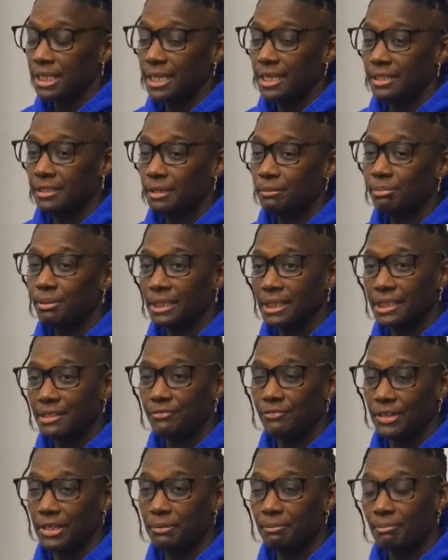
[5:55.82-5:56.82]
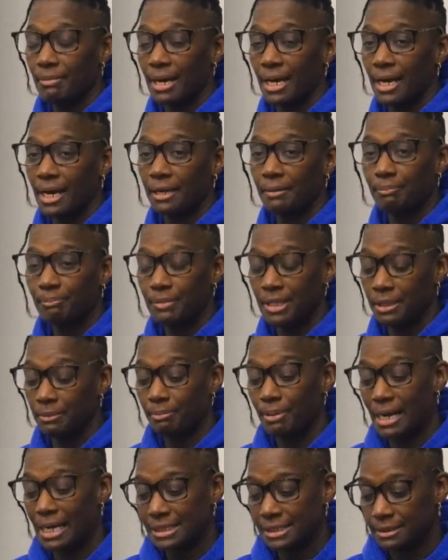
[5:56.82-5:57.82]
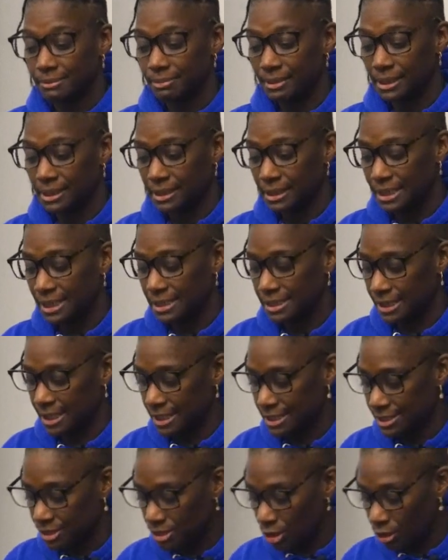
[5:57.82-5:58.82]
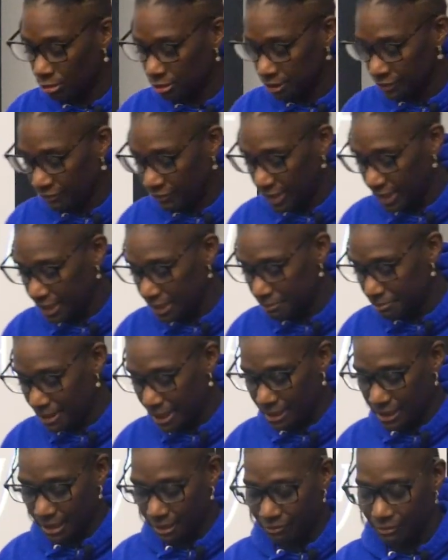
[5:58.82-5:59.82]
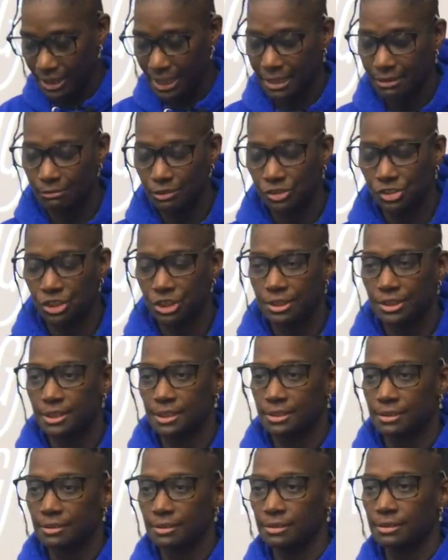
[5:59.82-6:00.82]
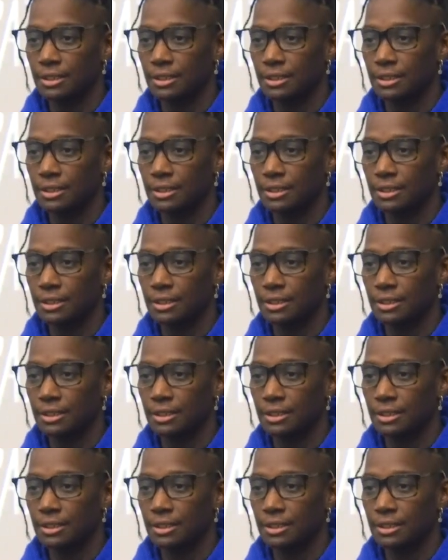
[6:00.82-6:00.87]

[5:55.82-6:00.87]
in the belief in my in possibilities is cultivating my love languages.